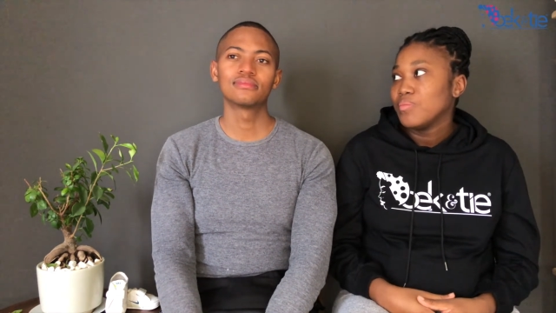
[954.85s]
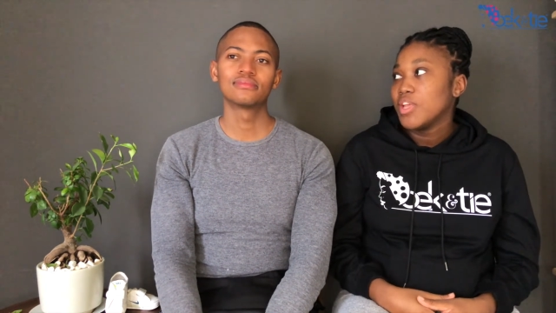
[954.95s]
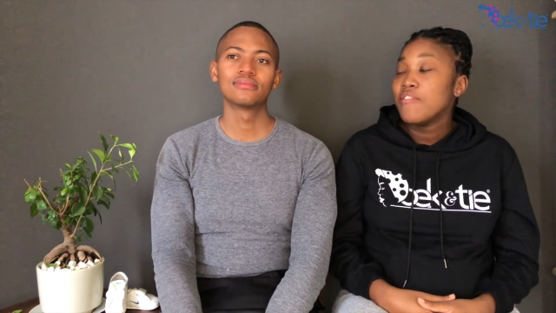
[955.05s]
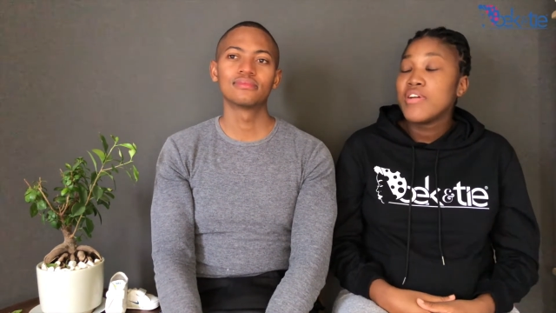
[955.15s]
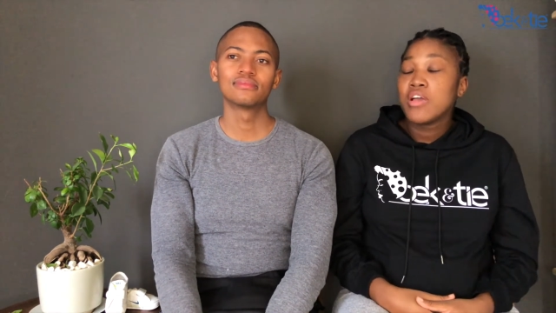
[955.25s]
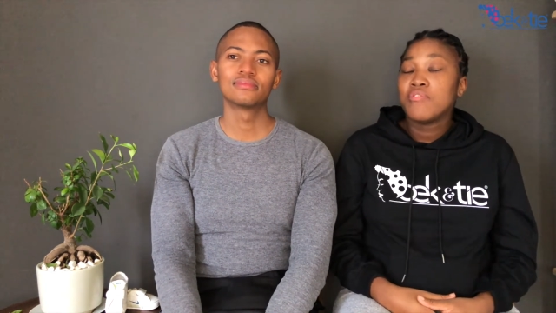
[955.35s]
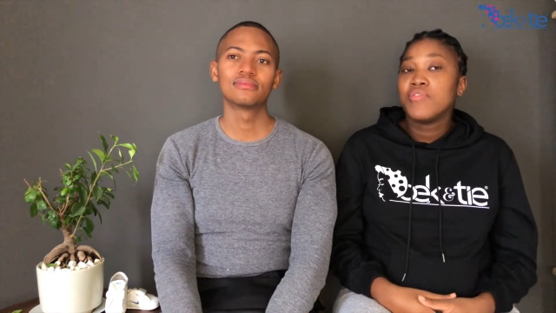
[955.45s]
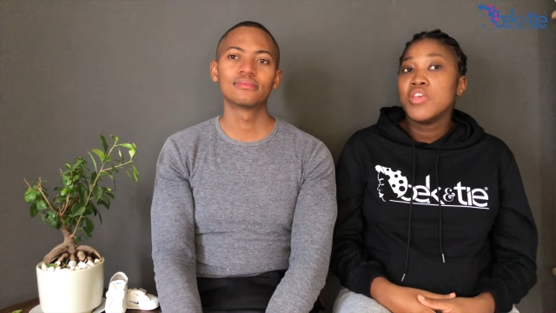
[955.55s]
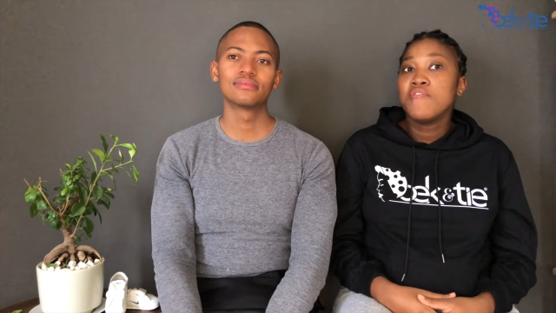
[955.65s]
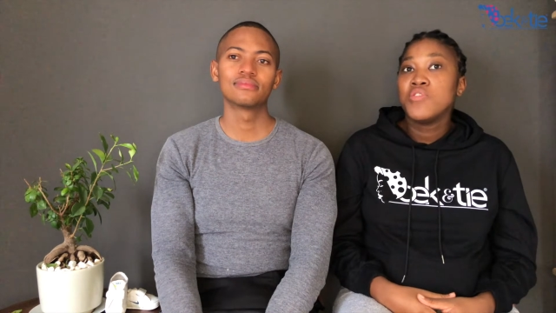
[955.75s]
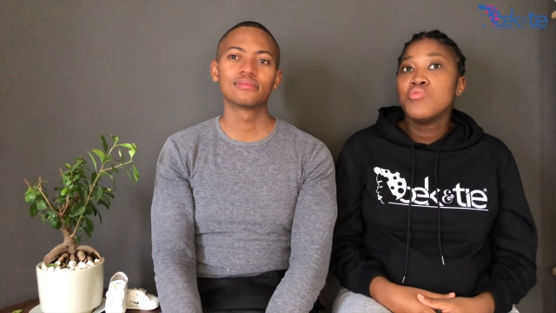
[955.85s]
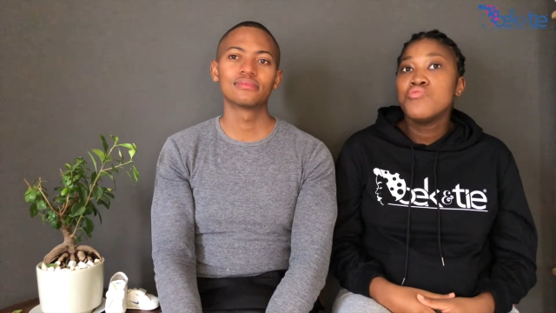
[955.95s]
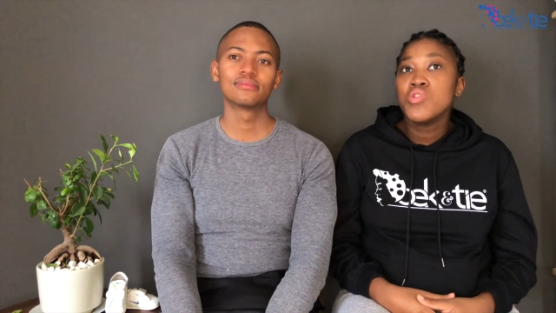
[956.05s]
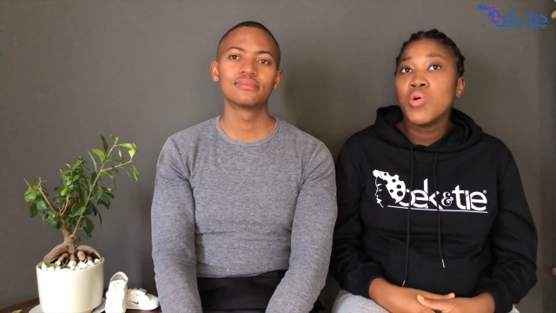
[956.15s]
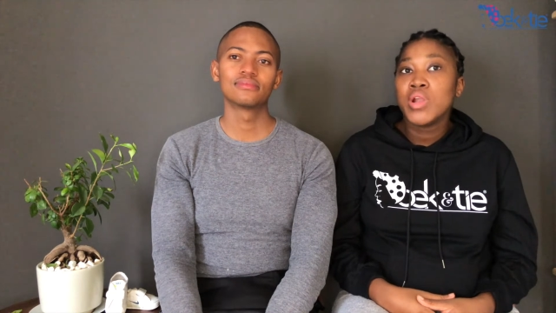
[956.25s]
Speaker 1: If I have, if you
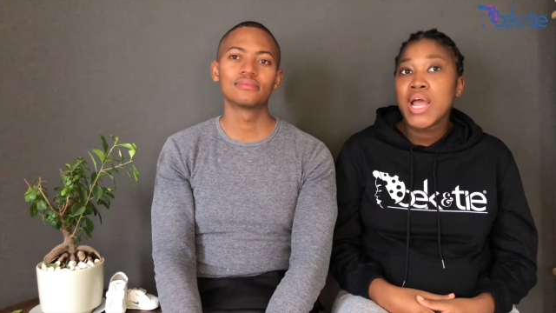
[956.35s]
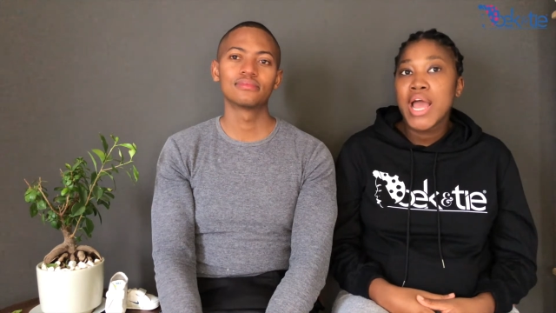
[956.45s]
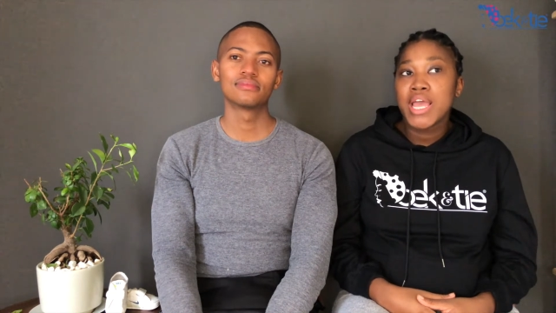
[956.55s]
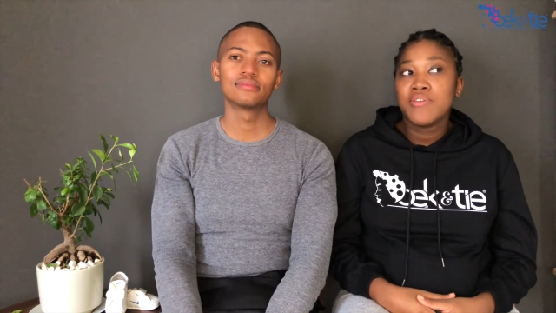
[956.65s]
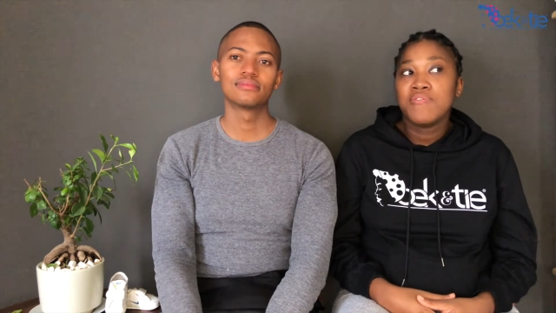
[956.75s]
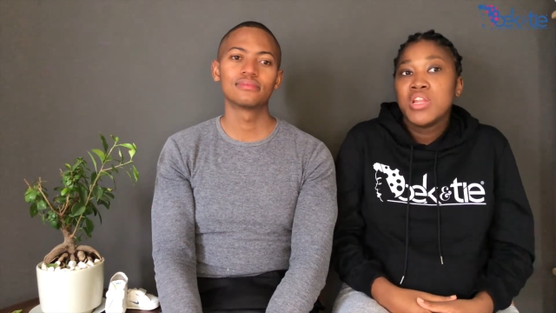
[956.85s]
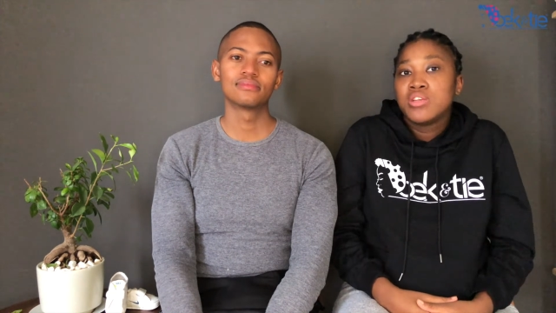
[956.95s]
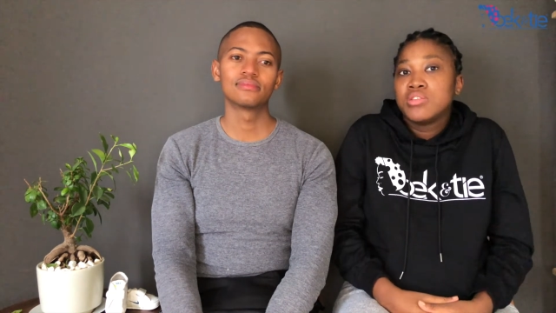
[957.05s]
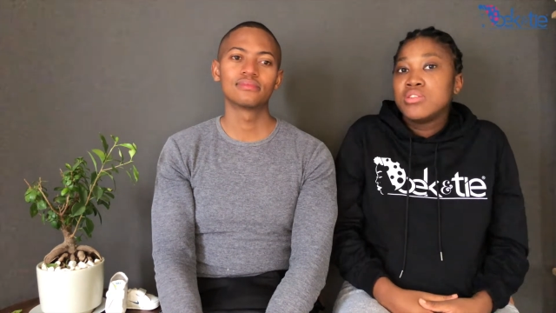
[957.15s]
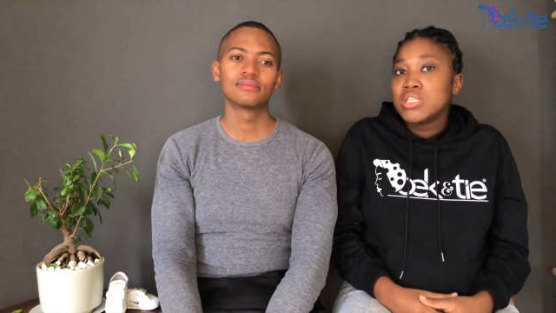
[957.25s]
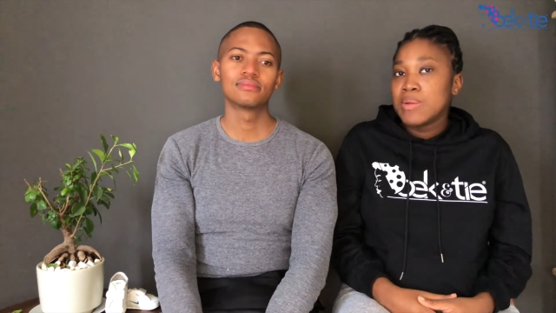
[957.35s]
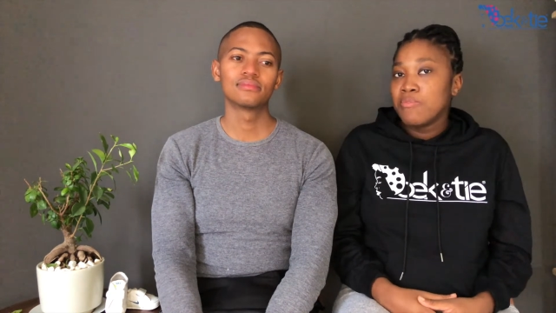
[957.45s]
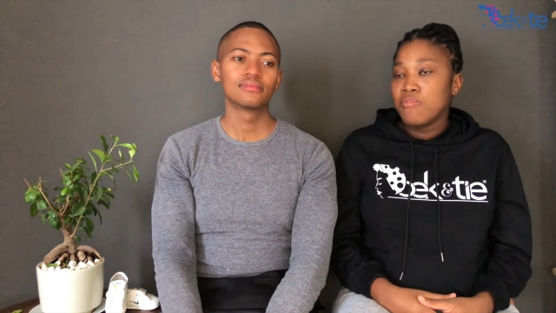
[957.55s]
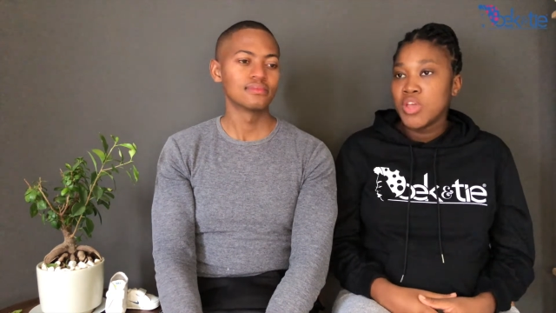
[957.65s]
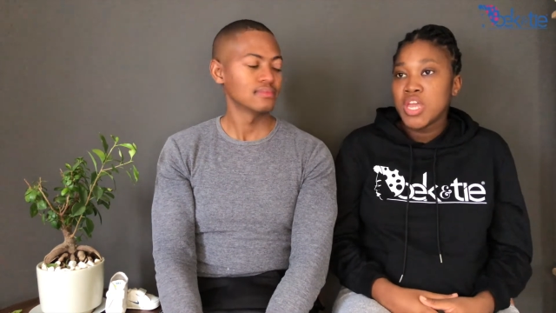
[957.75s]
know what I feel a certain type
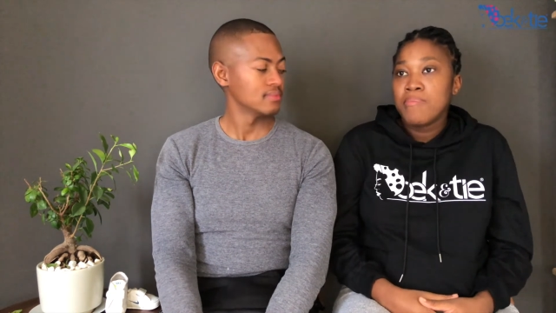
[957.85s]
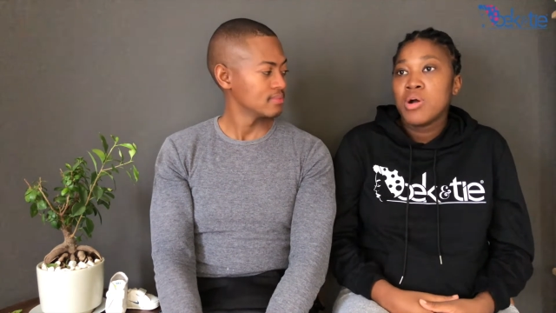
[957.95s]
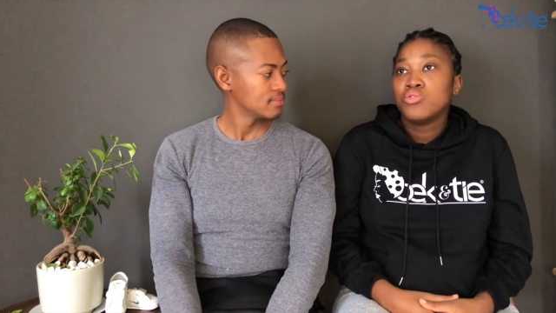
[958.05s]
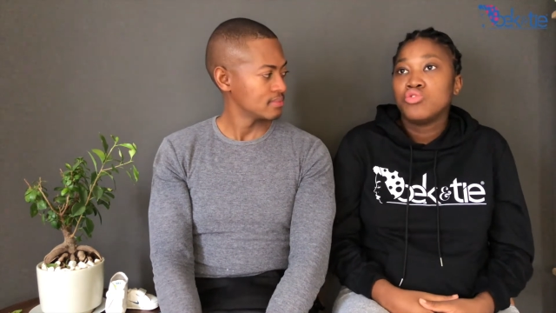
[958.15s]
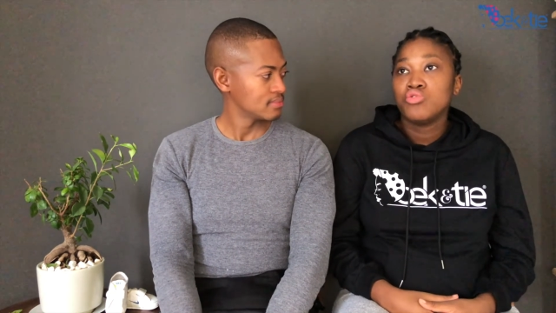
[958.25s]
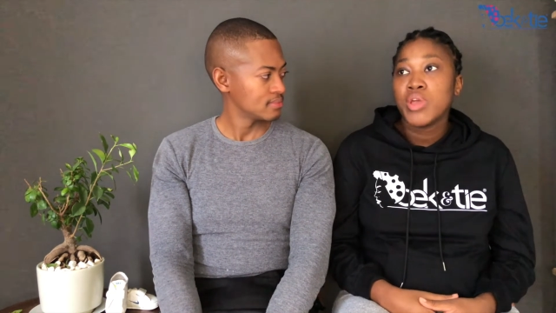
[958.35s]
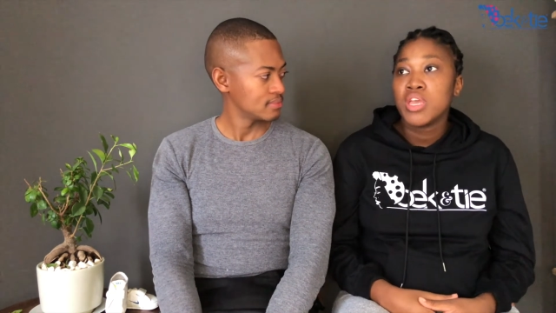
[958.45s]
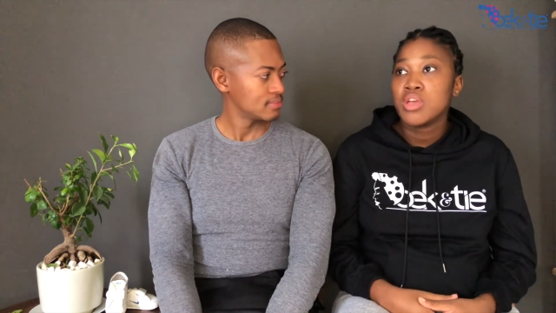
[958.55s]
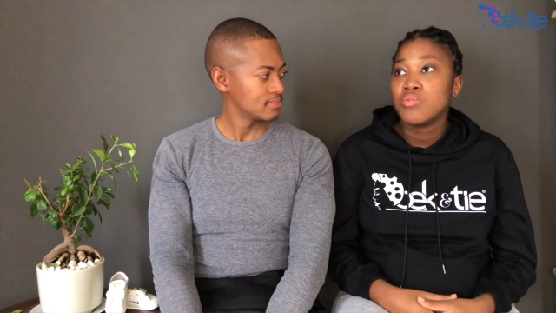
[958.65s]
of way about you hanging out